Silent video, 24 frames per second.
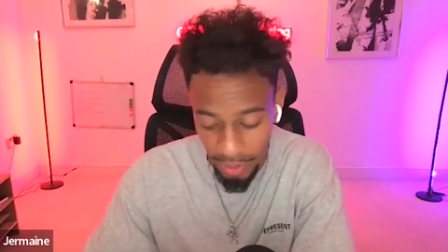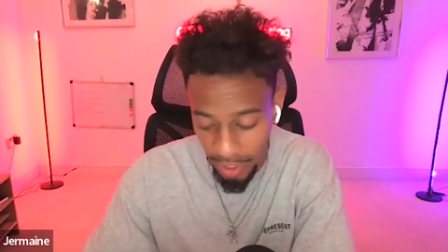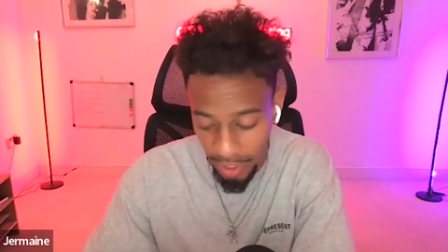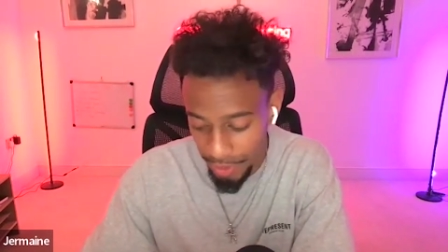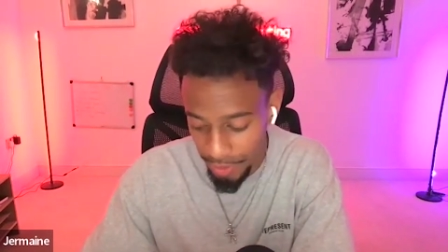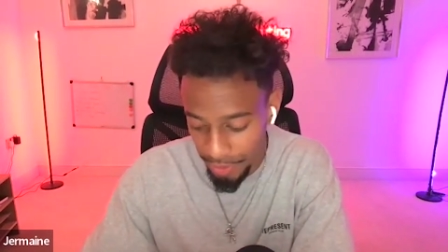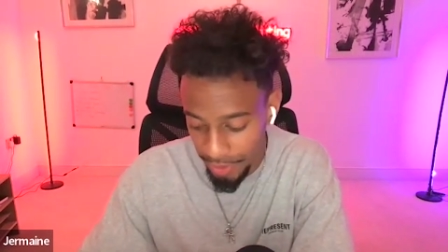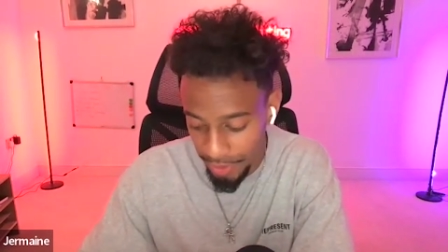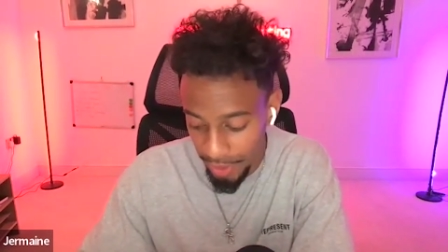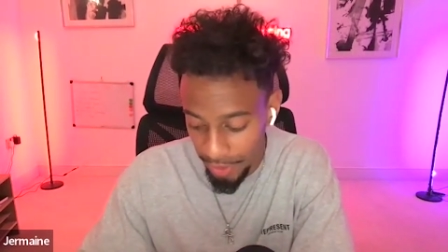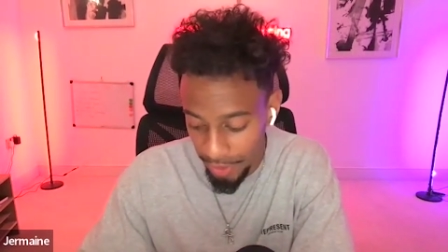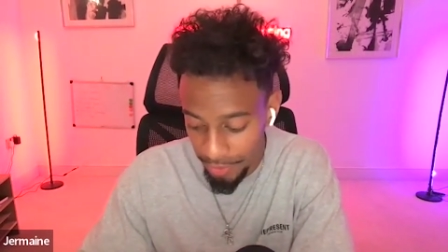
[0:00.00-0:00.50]
I
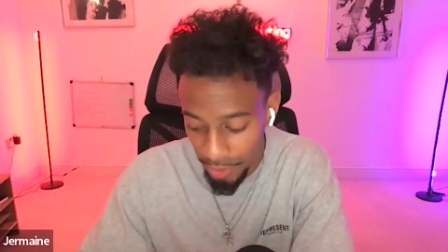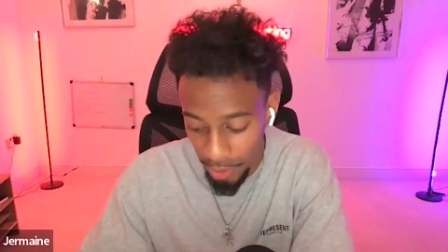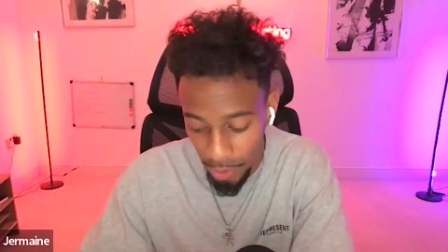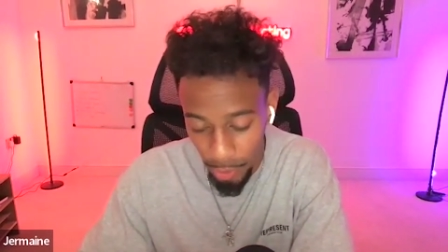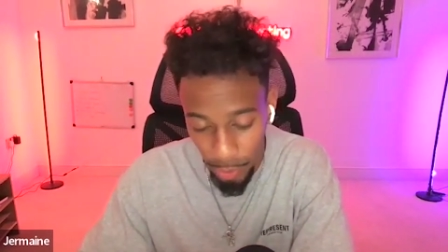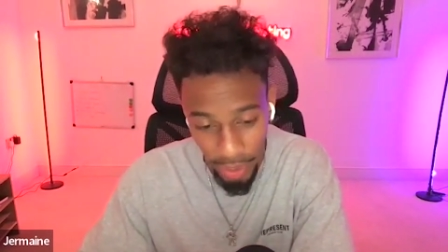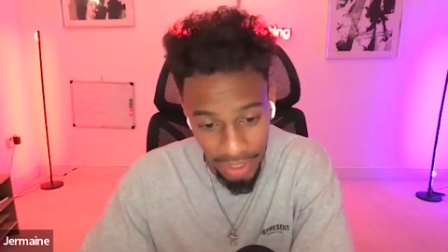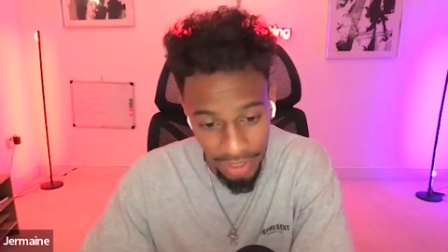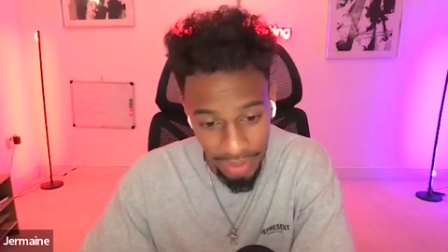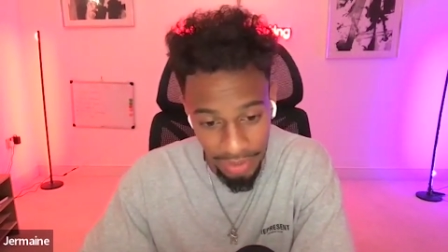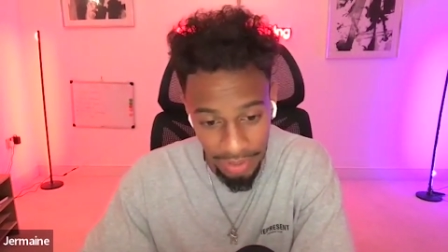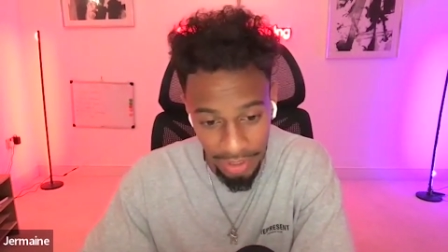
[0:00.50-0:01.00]
just love the
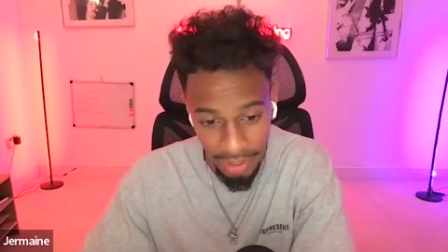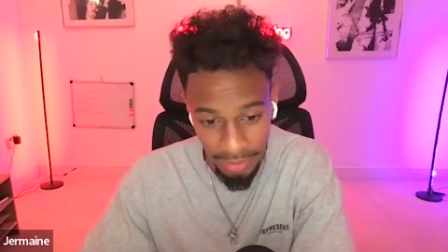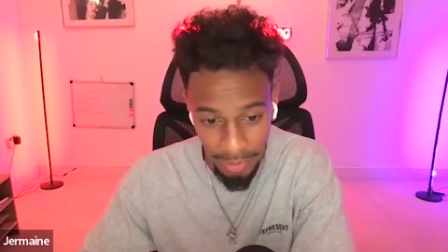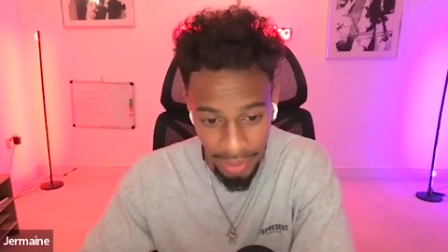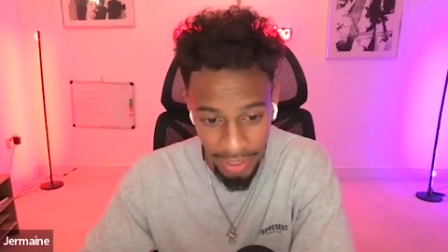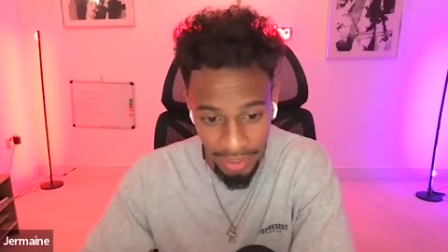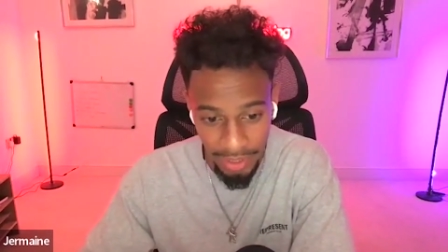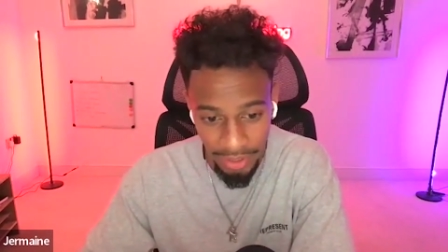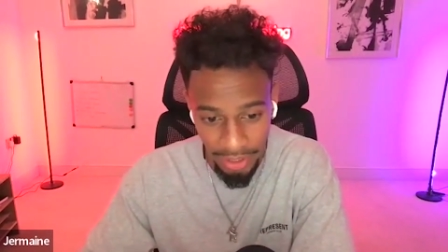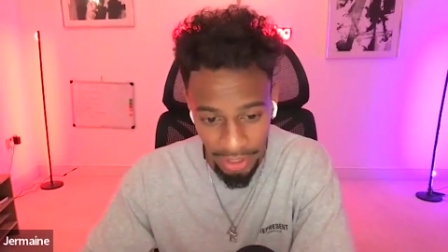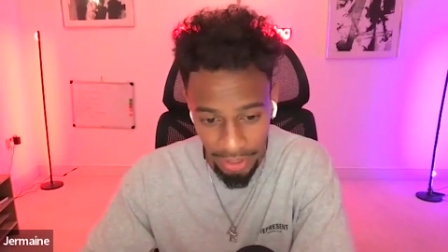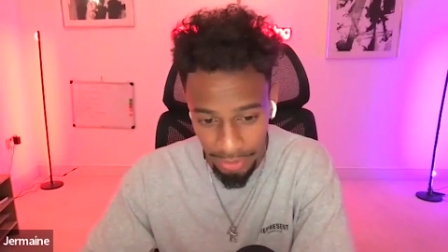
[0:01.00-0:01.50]
whole agency
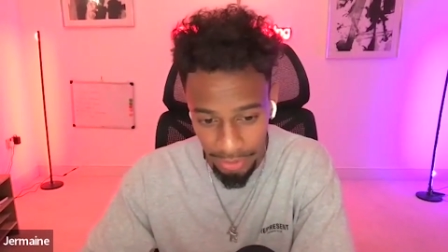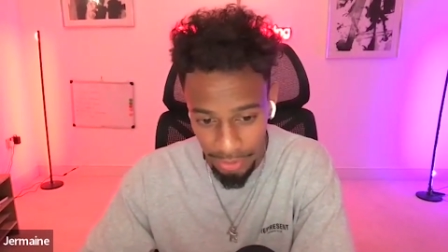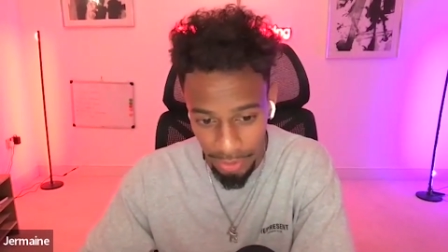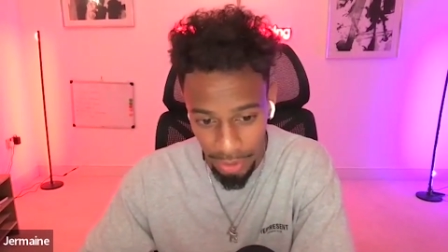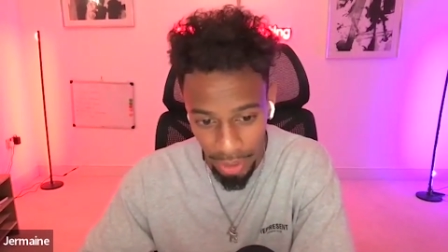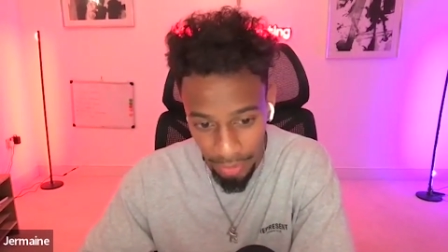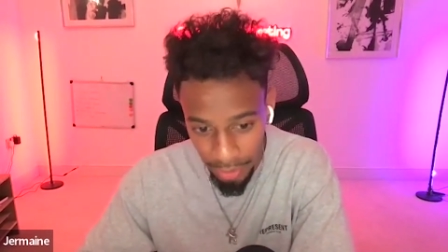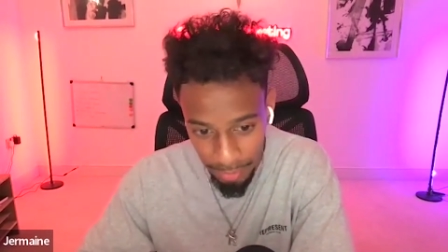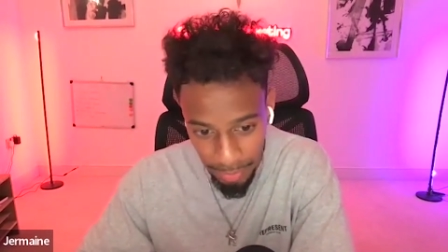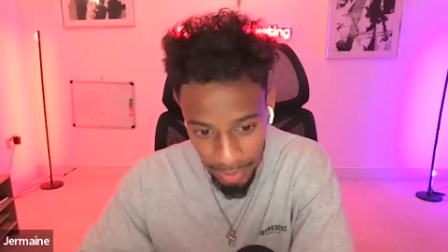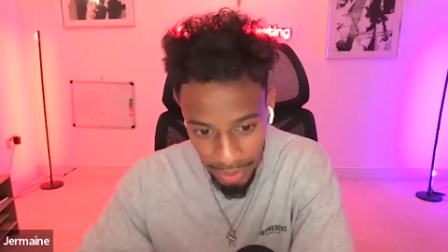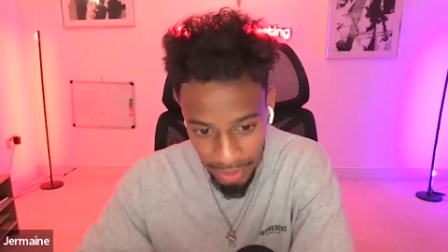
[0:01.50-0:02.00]
space, like the
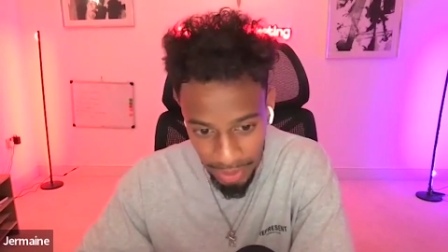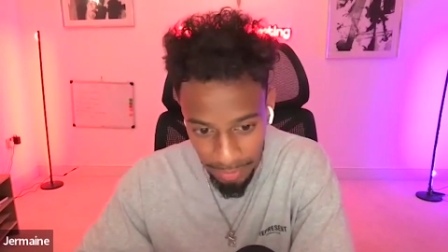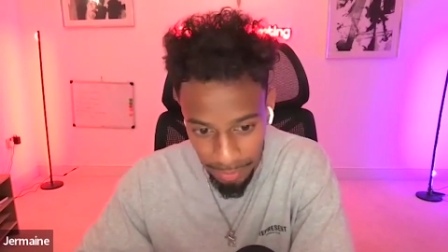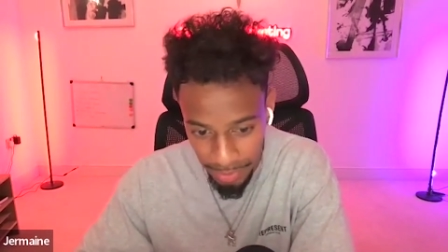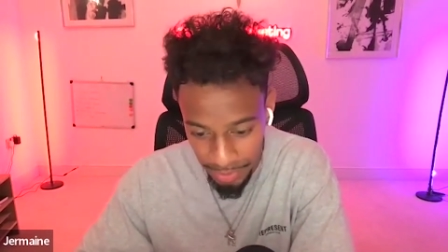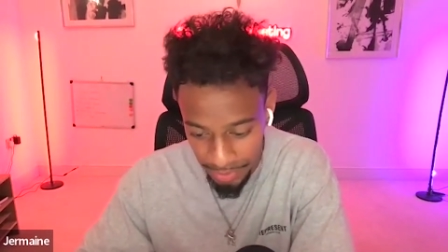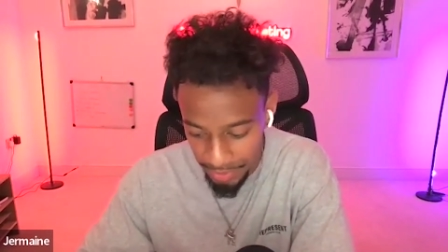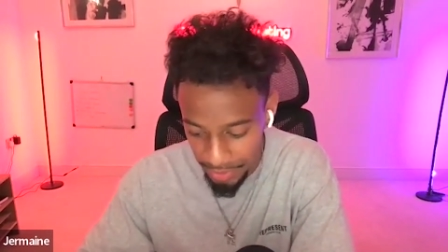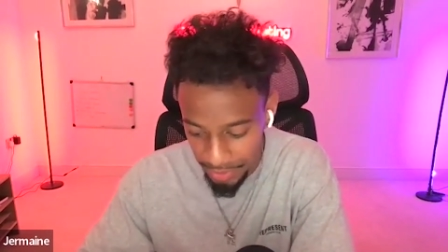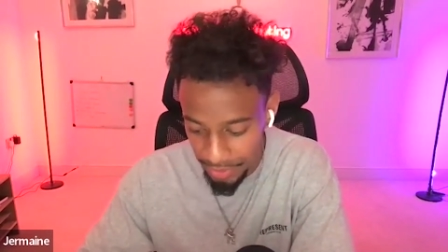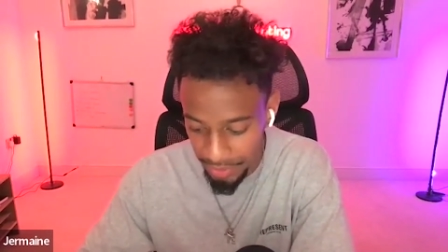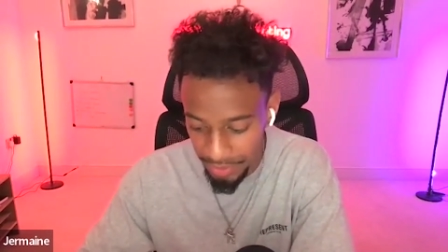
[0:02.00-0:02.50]
service-based
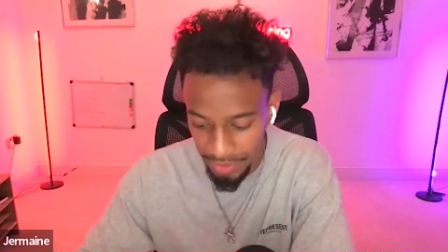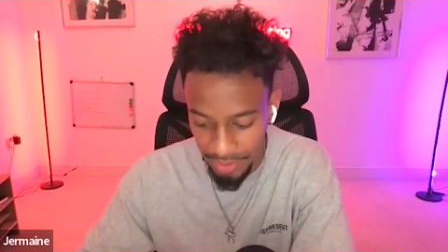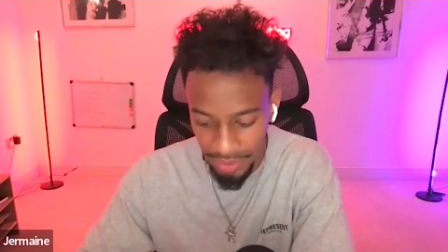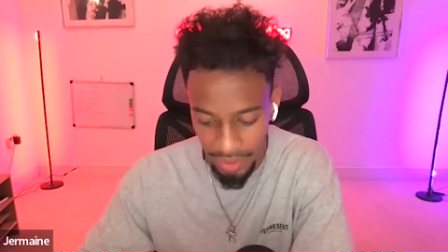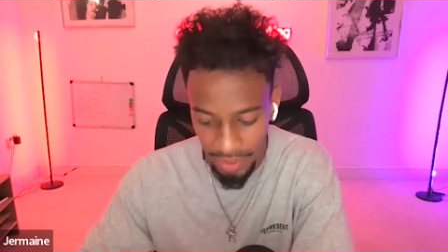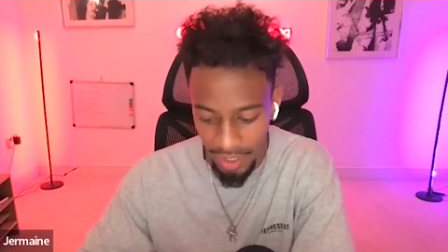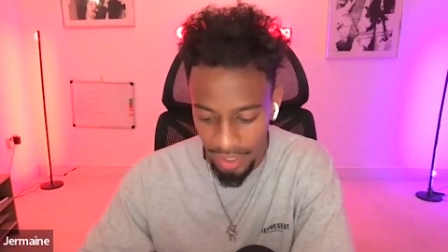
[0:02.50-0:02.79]
business.